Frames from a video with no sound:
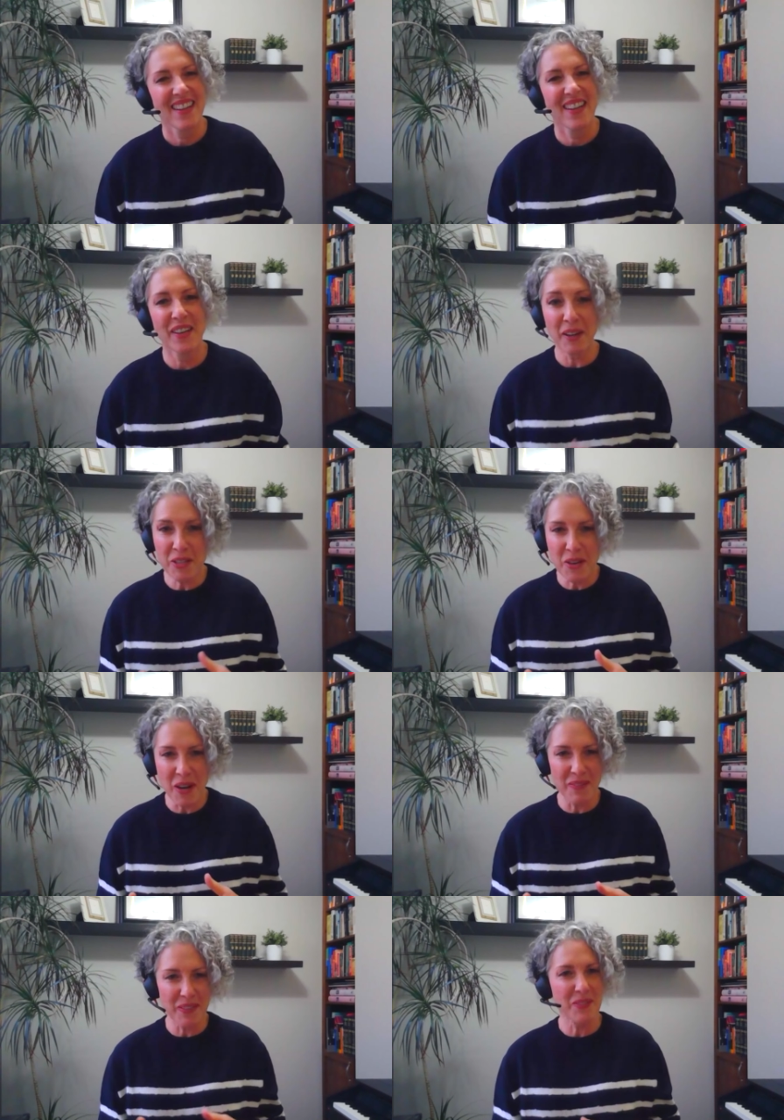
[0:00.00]
air
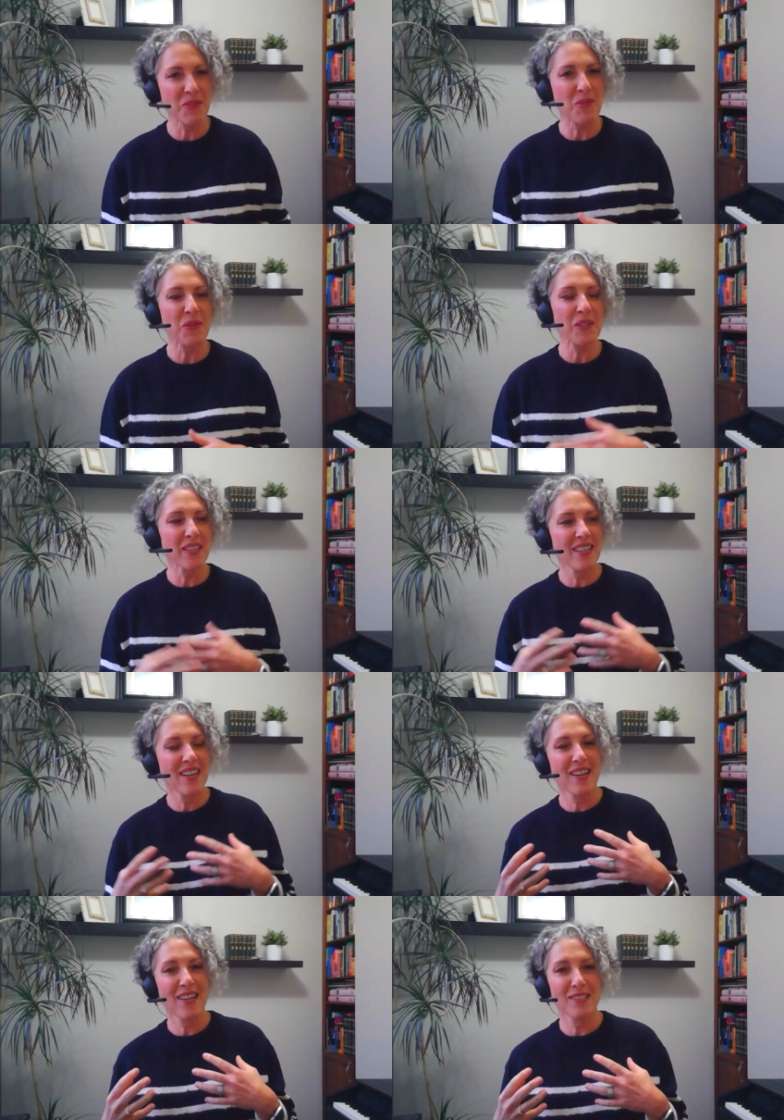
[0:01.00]
traffic controller
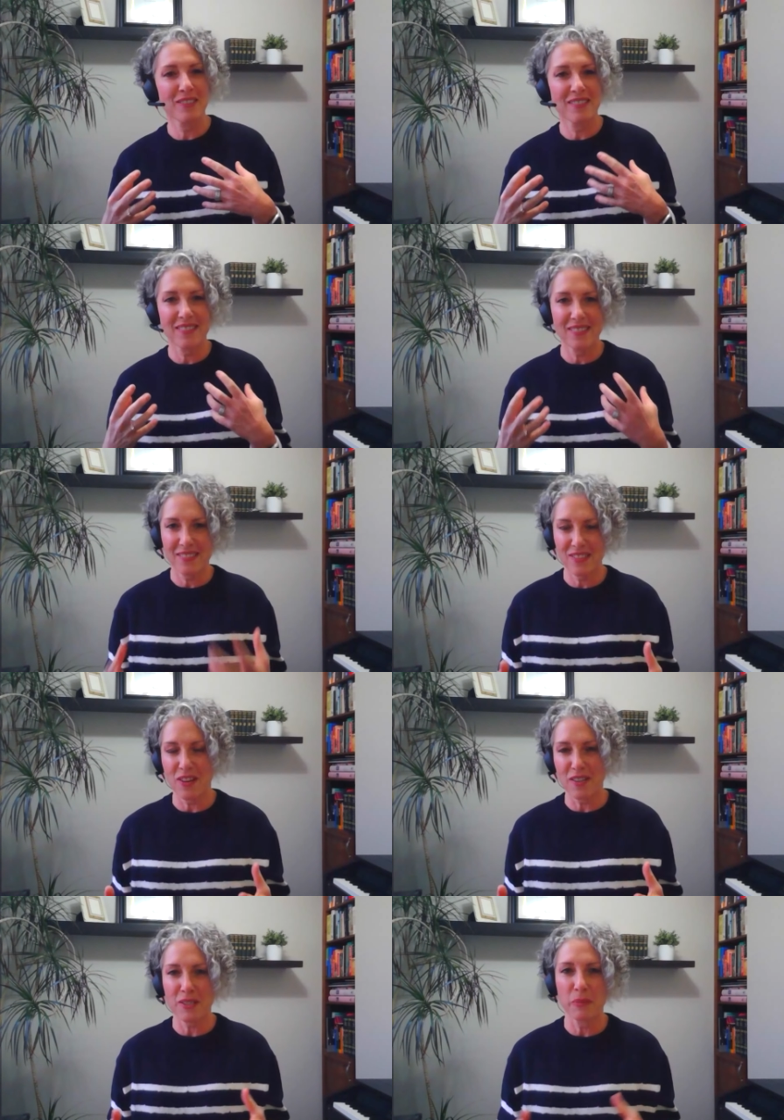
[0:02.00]

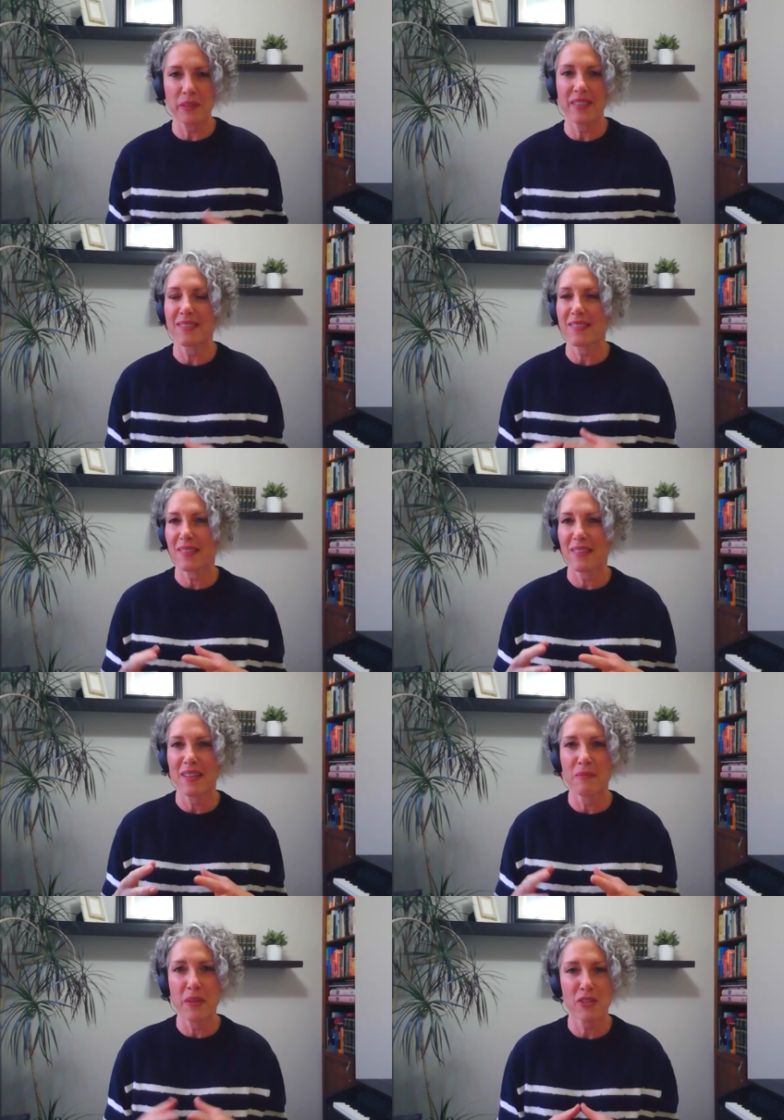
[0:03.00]
talks to planes
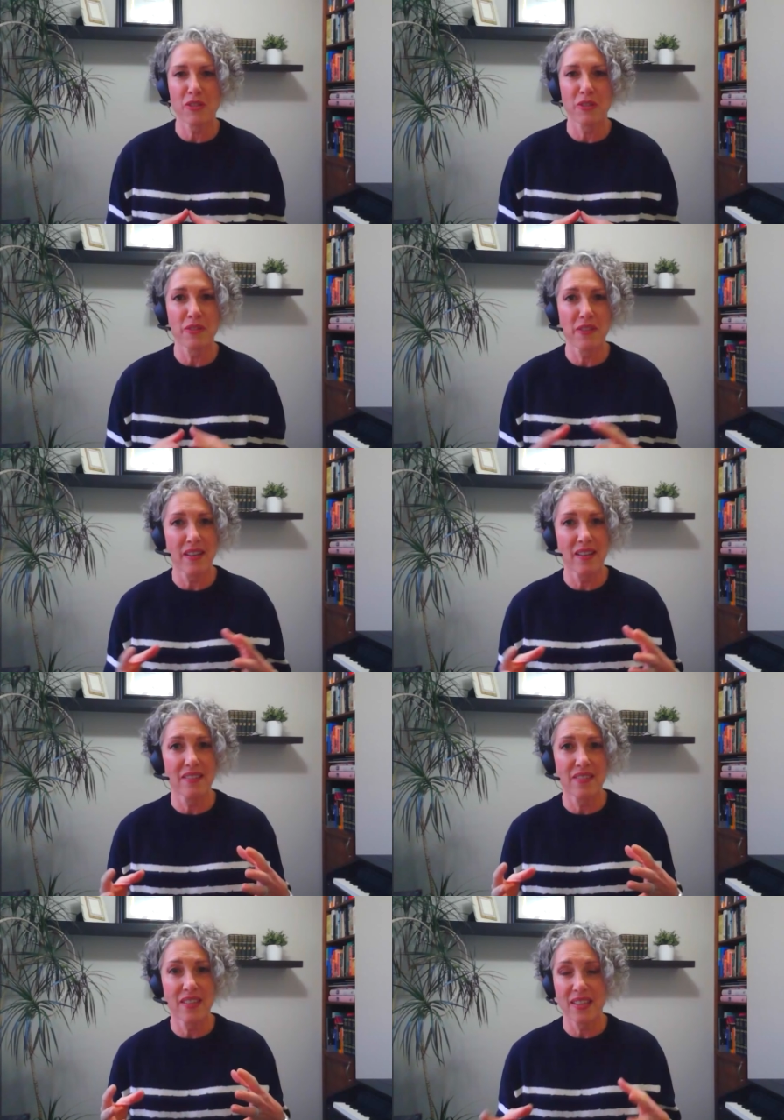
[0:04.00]
and makes sure
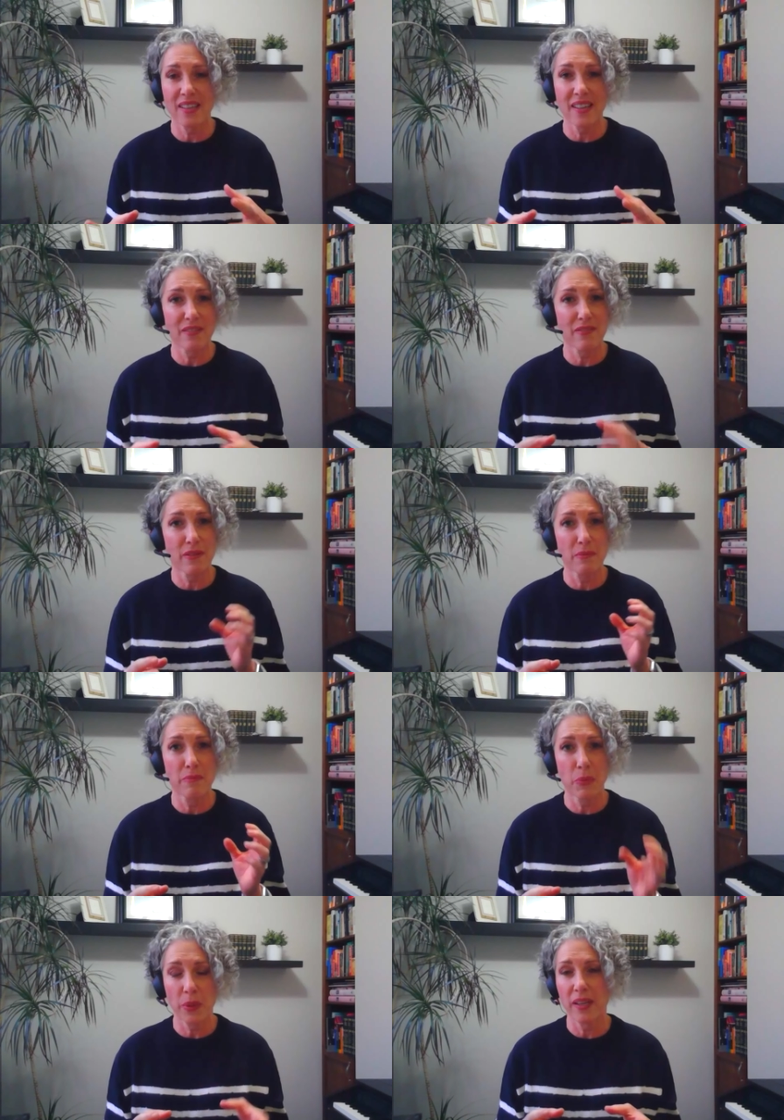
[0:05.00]
that they get
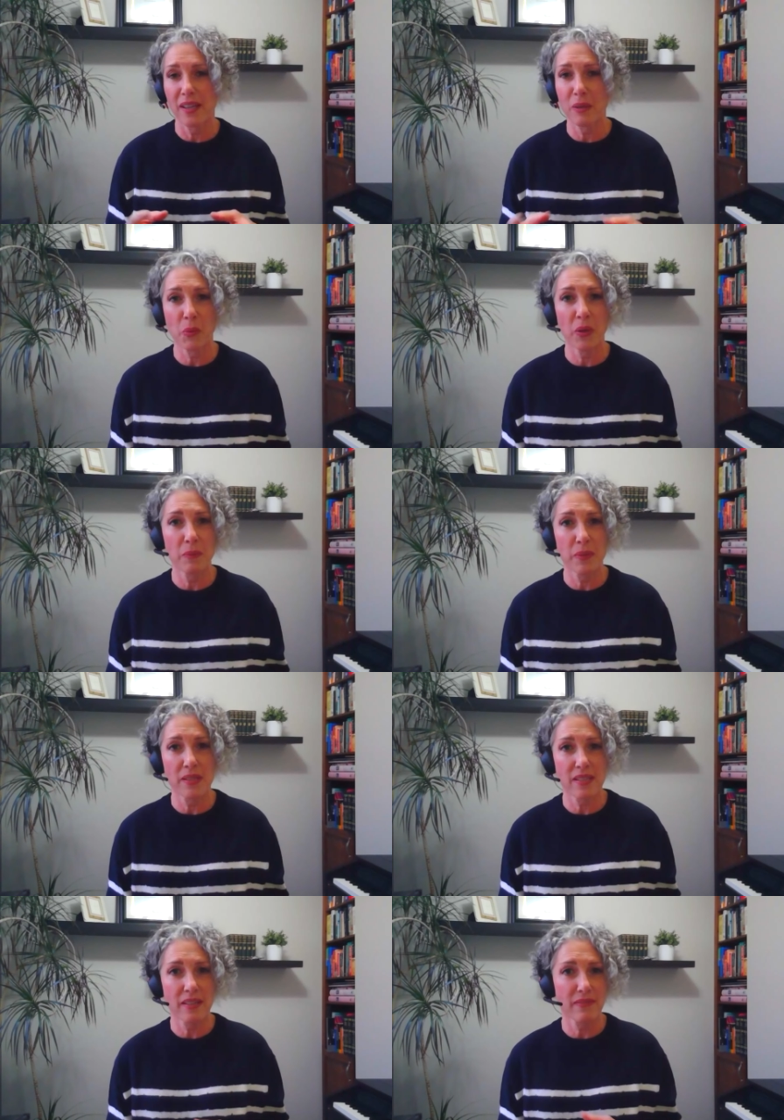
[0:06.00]
from point A to point
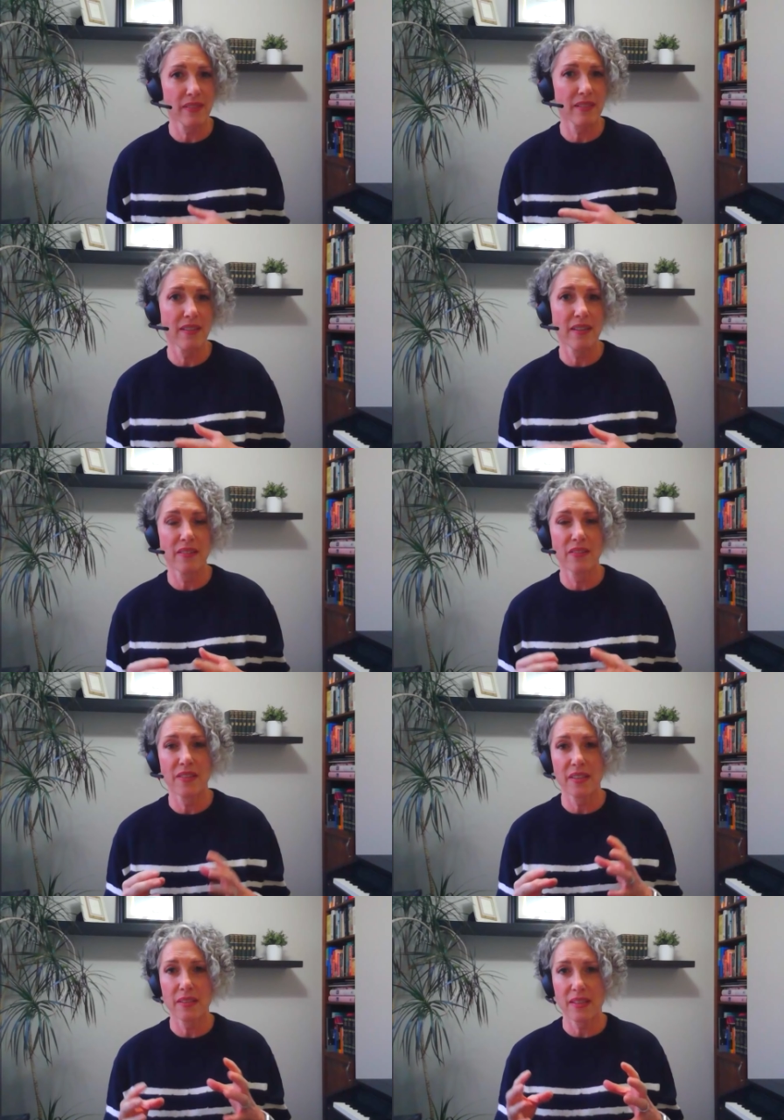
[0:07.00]
B safely, and
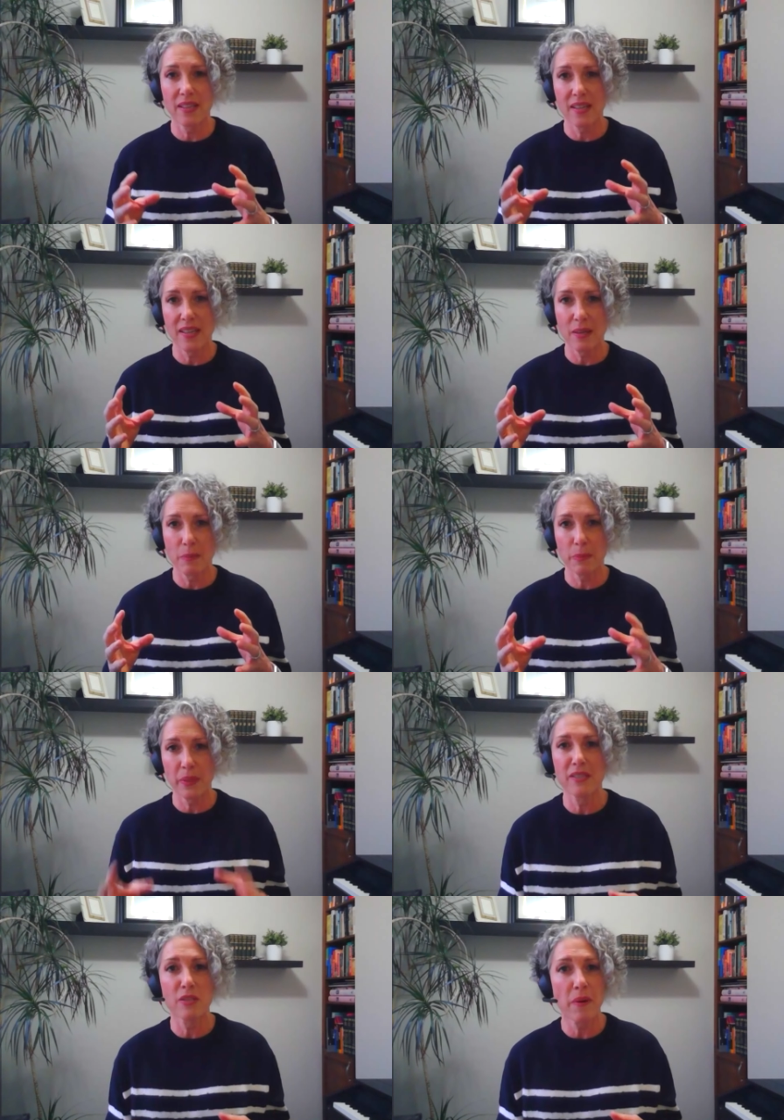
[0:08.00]
that they keep
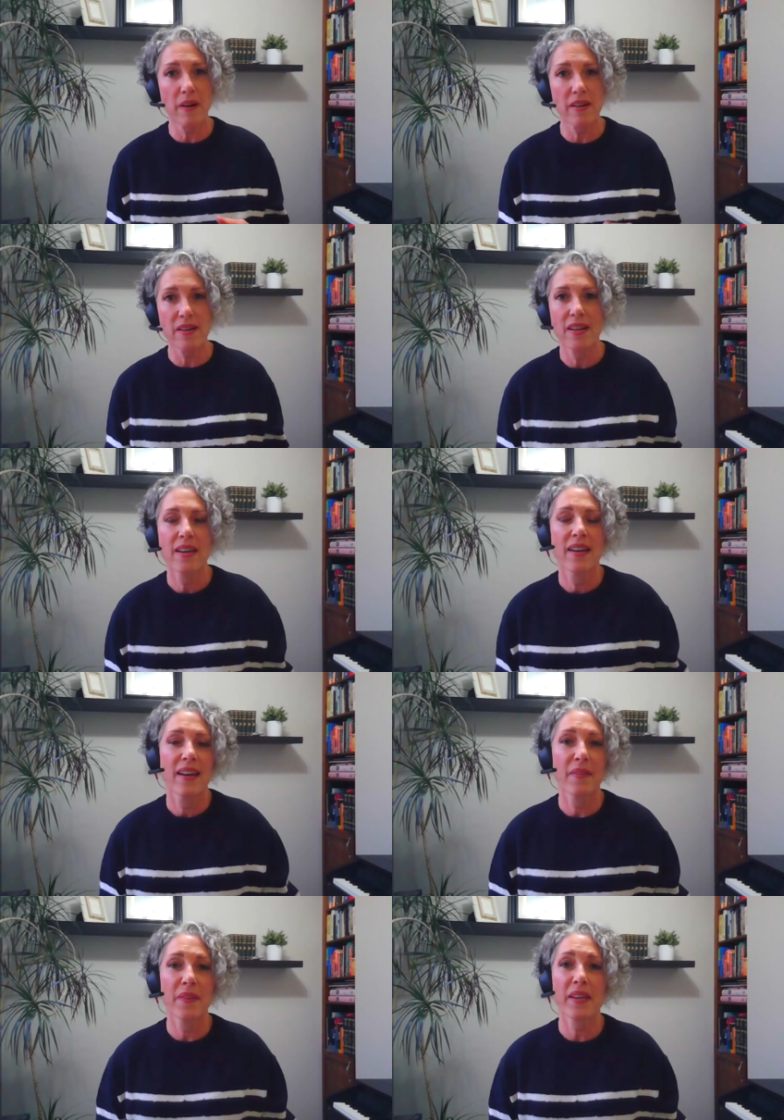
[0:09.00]
planes apart
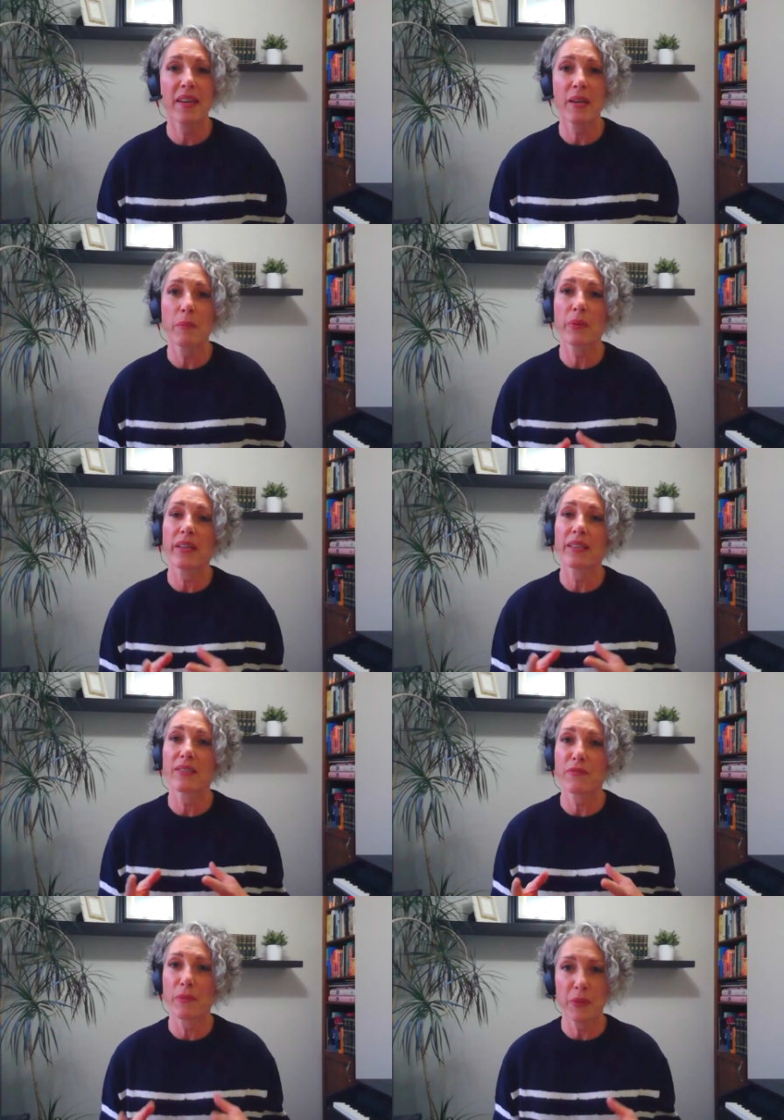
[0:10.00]
and they keep
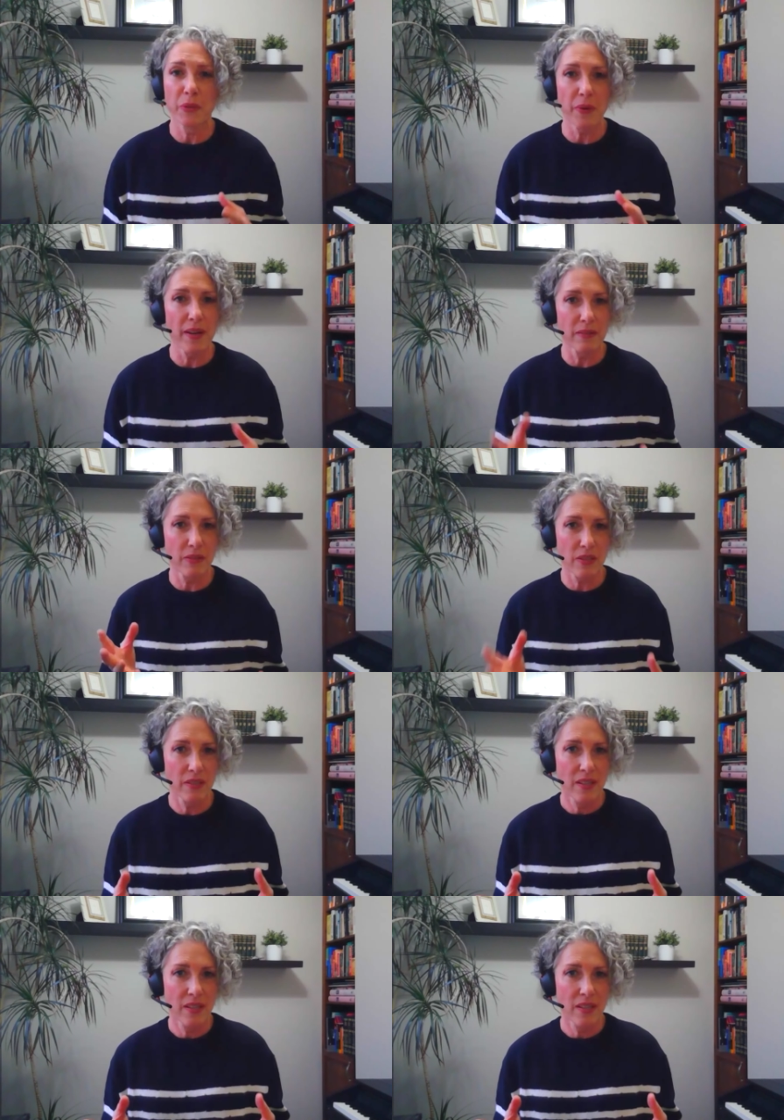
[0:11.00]
planes from the ground.